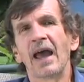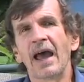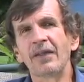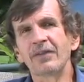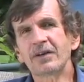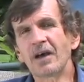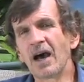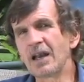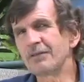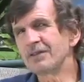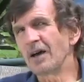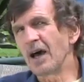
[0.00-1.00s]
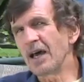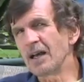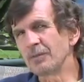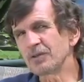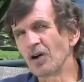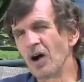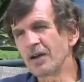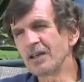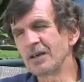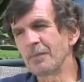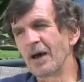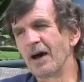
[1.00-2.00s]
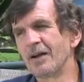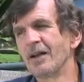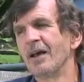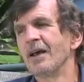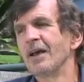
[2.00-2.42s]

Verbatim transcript: and the kind of diet I'm talking about